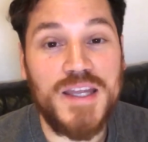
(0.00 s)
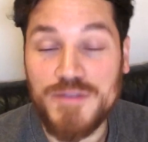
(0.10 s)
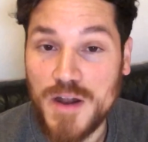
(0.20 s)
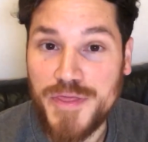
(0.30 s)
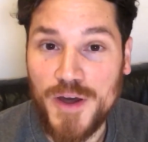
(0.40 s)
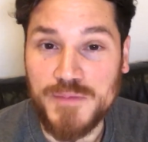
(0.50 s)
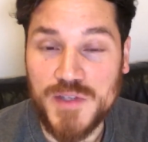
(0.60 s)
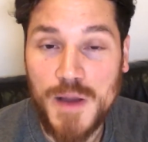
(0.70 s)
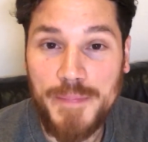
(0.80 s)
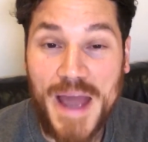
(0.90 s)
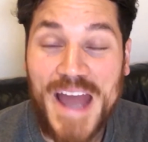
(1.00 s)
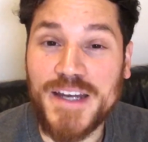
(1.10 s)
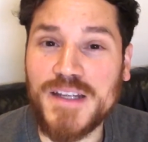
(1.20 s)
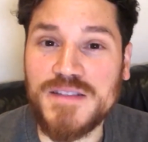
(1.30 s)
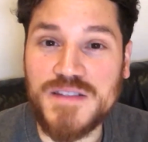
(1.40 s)
give it a thumbs up
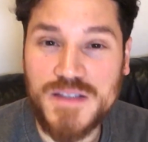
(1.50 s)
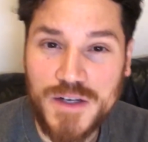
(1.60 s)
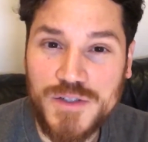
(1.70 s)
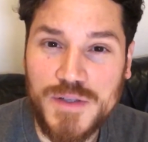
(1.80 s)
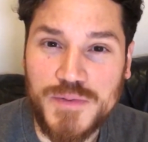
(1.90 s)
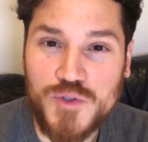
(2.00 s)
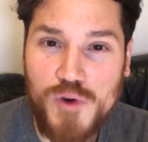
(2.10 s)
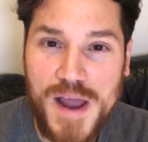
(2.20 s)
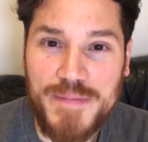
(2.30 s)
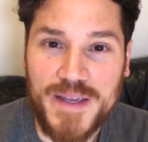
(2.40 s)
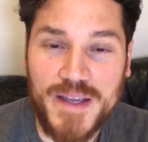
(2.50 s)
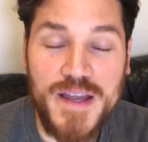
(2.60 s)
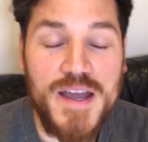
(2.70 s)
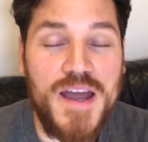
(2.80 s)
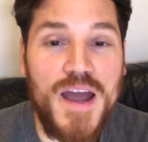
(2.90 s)
and consider
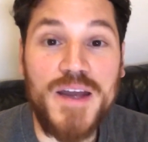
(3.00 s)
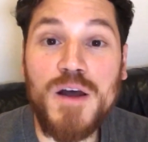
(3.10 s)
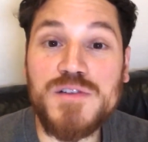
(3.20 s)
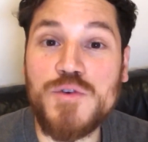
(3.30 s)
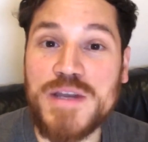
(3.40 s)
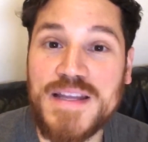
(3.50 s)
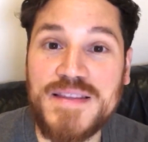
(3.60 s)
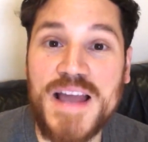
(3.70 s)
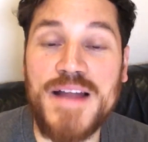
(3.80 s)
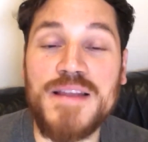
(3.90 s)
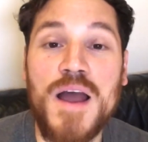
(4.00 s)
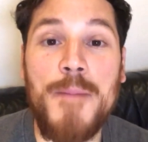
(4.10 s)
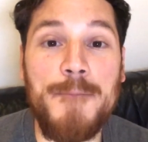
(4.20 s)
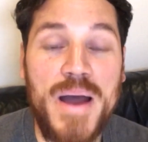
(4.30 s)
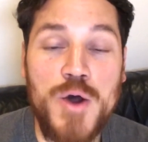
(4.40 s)
subscribing, and also hit that
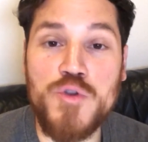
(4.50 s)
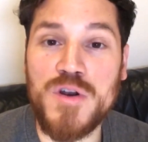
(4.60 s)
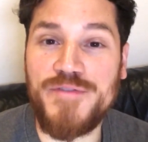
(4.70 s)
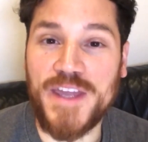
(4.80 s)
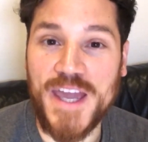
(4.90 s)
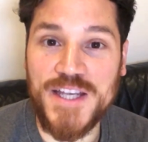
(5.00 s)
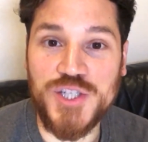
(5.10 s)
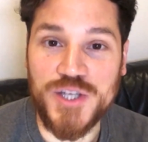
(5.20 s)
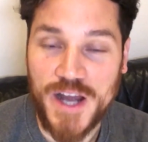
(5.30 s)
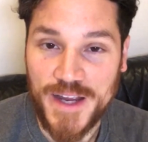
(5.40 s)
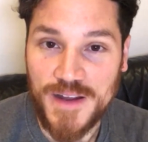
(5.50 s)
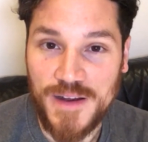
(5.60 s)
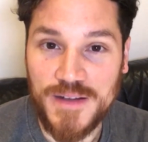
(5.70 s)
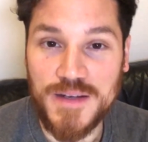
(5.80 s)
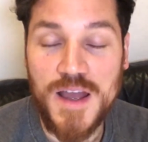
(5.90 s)
bell notification
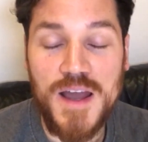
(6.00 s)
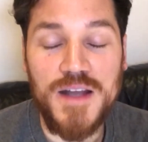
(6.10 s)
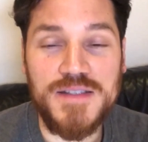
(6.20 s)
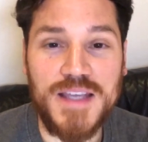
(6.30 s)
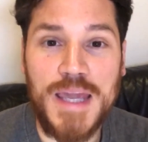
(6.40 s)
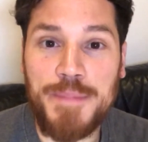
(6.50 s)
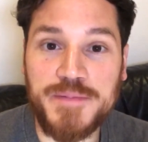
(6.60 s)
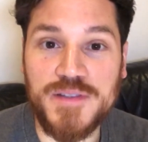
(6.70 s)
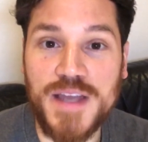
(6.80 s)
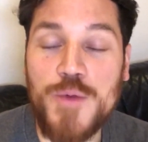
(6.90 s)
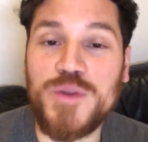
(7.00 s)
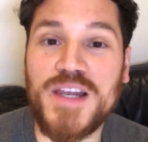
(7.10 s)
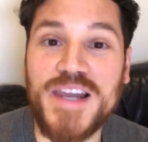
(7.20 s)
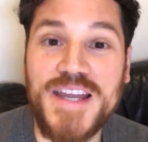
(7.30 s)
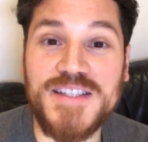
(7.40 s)
icon to keep up to date
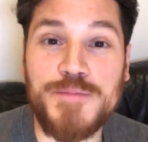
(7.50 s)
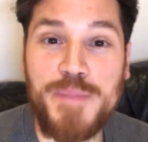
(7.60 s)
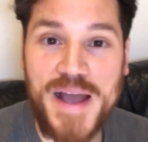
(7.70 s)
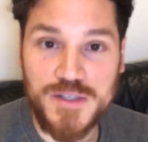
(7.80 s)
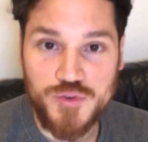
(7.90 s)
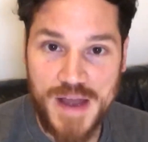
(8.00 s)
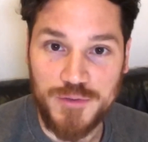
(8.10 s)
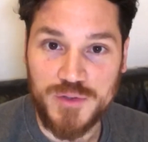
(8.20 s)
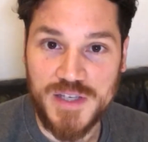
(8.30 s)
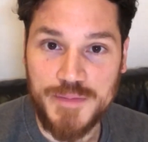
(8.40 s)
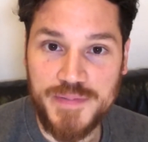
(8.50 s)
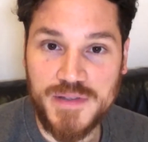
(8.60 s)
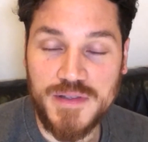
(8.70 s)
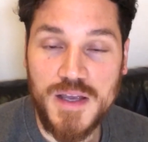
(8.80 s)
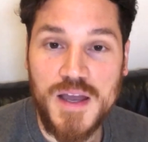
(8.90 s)
with the latest pet travel
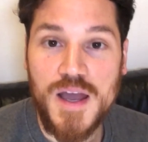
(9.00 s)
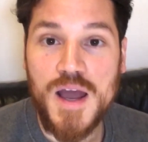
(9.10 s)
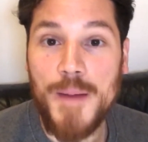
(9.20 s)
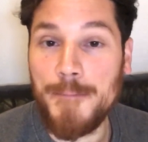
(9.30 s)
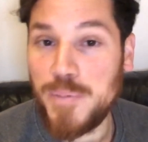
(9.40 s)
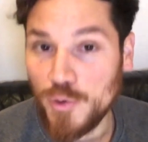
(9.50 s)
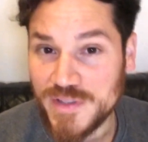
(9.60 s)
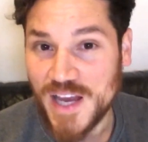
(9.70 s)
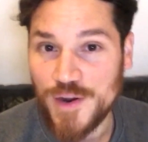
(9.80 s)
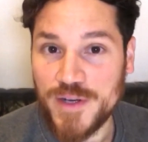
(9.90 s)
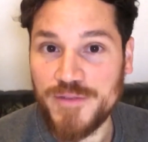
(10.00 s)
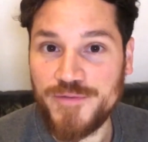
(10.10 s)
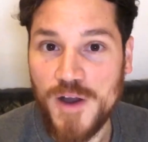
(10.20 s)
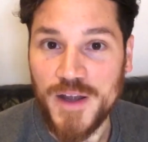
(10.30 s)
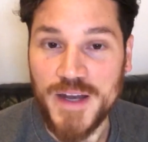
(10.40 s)
tips, bull
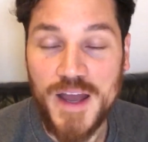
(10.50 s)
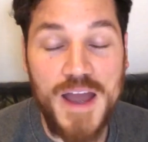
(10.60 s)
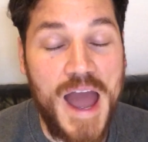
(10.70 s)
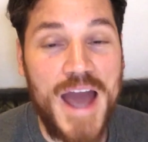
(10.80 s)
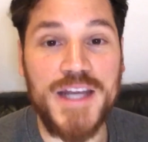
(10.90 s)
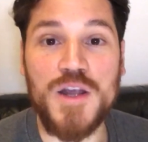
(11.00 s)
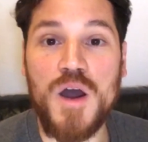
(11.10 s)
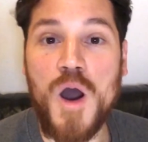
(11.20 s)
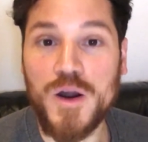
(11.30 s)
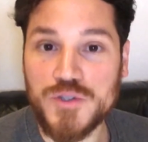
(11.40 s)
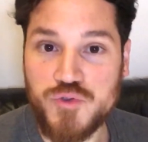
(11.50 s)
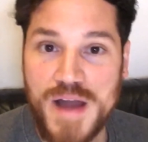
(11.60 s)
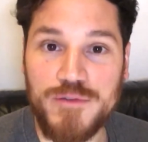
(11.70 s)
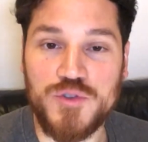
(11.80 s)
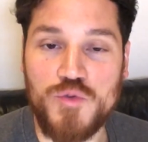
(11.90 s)
terrier fun, and our
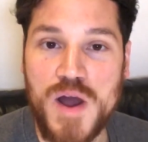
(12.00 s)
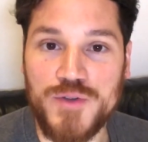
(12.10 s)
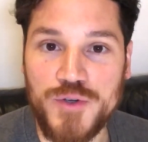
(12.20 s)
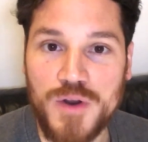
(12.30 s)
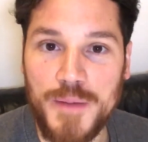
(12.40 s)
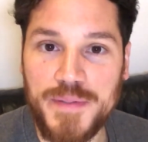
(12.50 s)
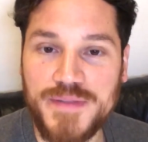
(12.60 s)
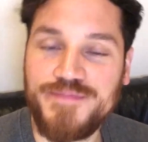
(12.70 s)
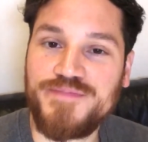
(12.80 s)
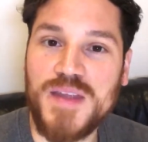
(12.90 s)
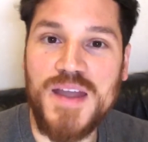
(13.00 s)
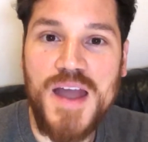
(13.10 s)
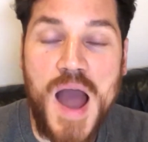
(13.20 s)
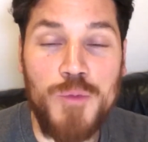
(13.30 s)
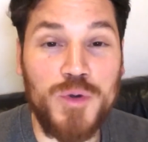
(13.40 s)
travels around Europe.
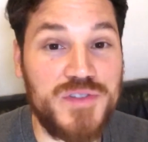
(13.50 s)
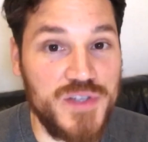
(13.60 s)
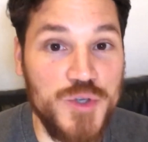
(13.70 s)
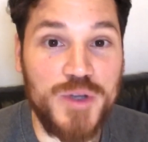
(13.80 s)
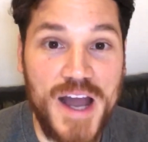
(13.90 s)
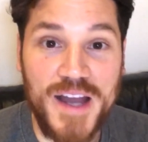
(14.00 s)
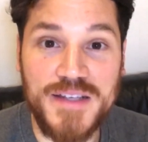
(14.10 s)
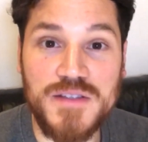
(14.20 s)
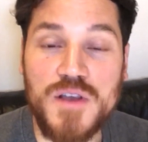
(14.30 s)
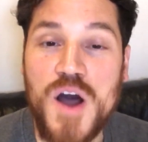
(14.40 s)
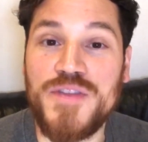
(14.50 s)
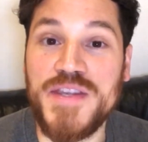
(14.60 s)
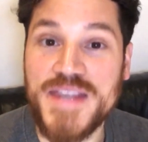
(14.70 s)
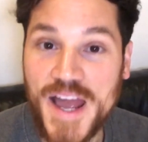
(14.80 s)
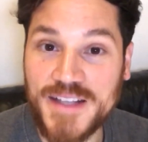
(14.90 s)
And we'll see you guys
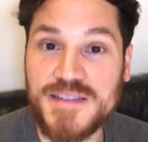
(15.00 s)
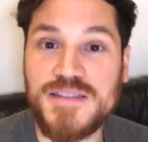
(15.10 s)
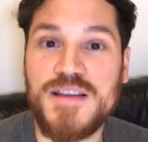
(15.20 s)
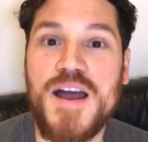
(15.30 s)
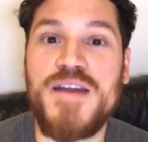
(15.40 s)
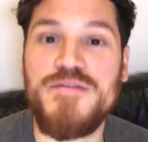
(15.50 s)
on the next